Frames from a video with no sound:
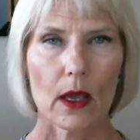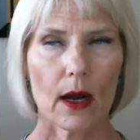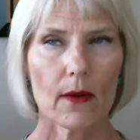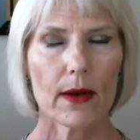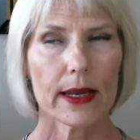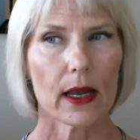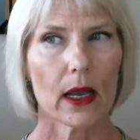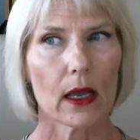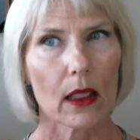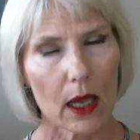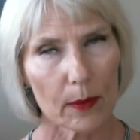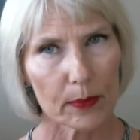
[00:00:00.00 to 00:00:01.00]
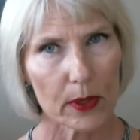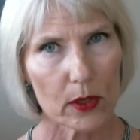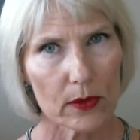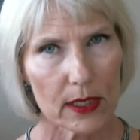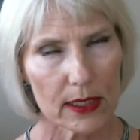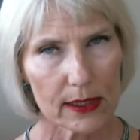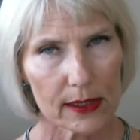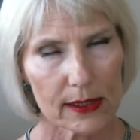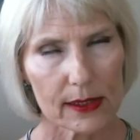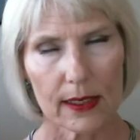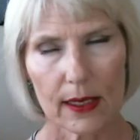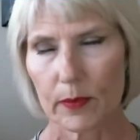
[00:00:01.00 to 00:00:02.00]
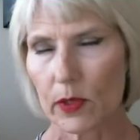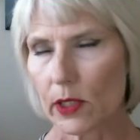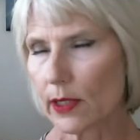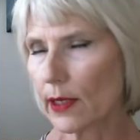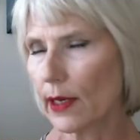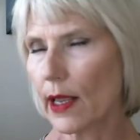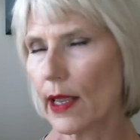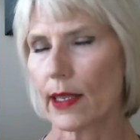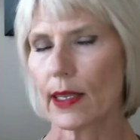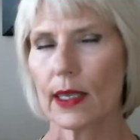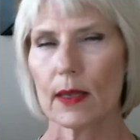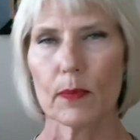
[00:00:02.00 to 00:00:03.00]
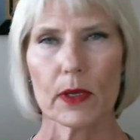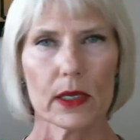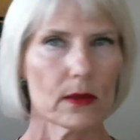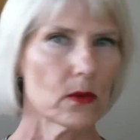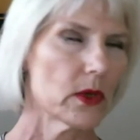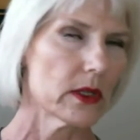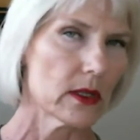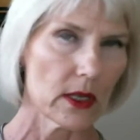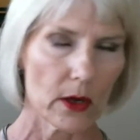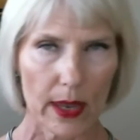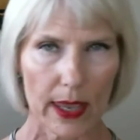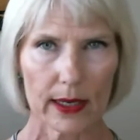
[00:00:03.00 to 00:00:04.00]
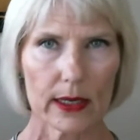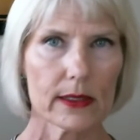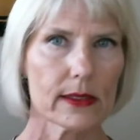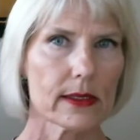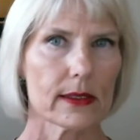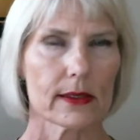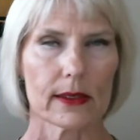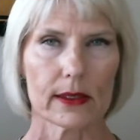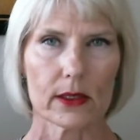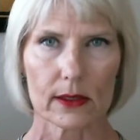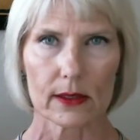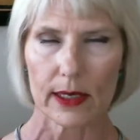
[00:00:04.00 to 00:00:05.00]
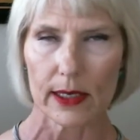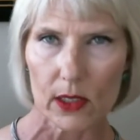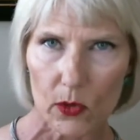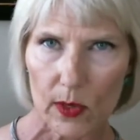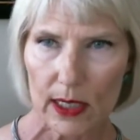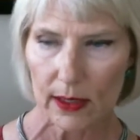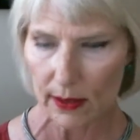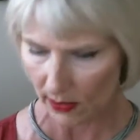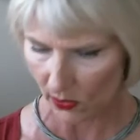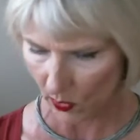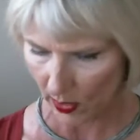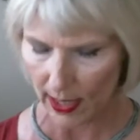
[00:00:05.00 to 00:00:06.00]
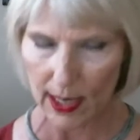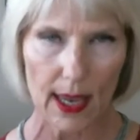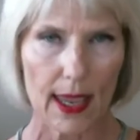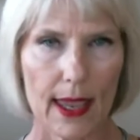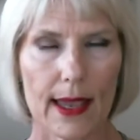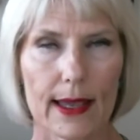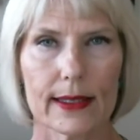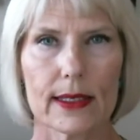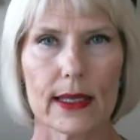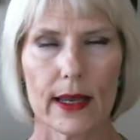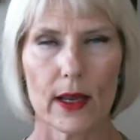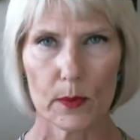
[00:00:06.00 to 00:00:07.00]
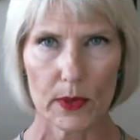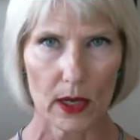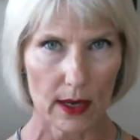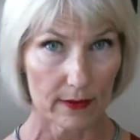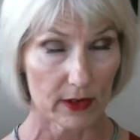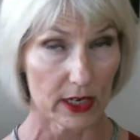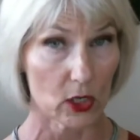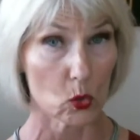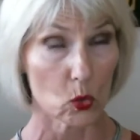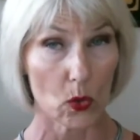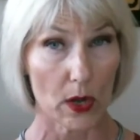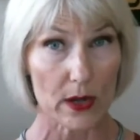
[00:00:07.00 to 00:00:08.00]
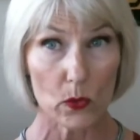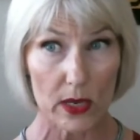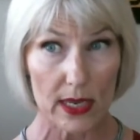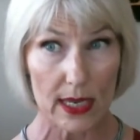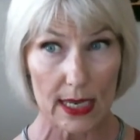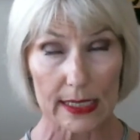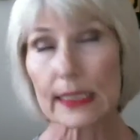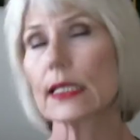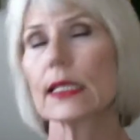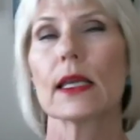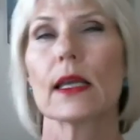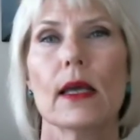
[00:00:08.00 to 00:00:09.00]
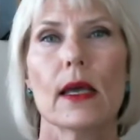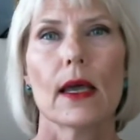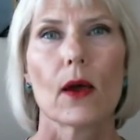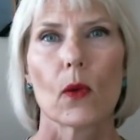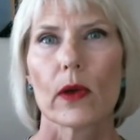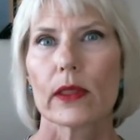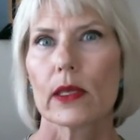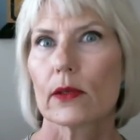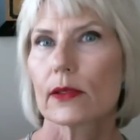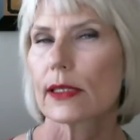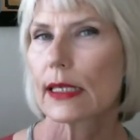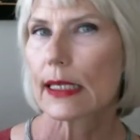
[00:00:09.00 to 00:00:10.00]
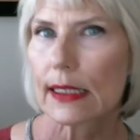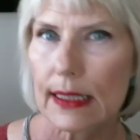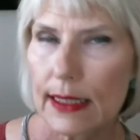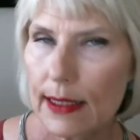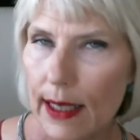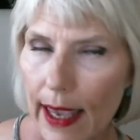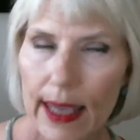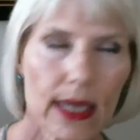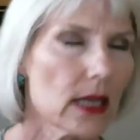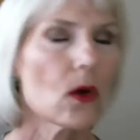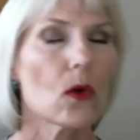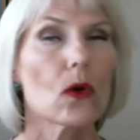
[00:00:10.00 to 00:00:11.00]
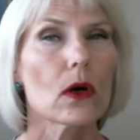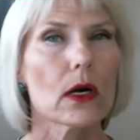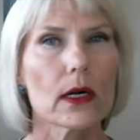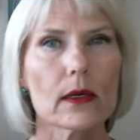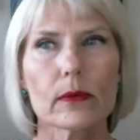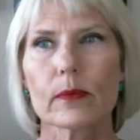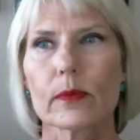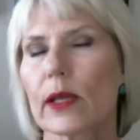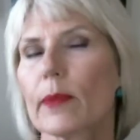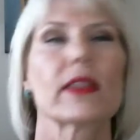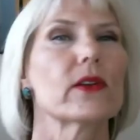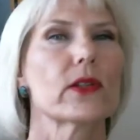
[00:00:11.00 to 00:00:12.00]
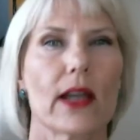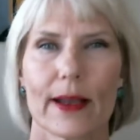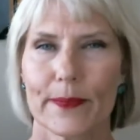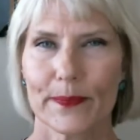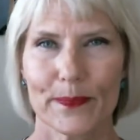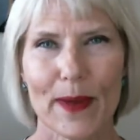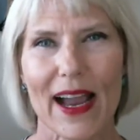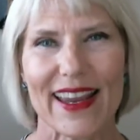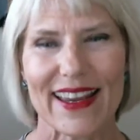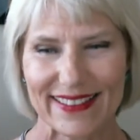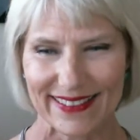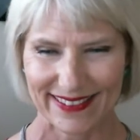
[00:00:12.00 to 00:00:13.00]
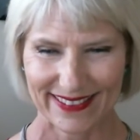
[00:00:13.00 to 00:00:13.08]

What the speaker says: All right, I'll upload this. I'm just going to keep it with no edits because I just like doing it this way. And I hope y'all have a great weekend, whether you see it today or some other time. Bye.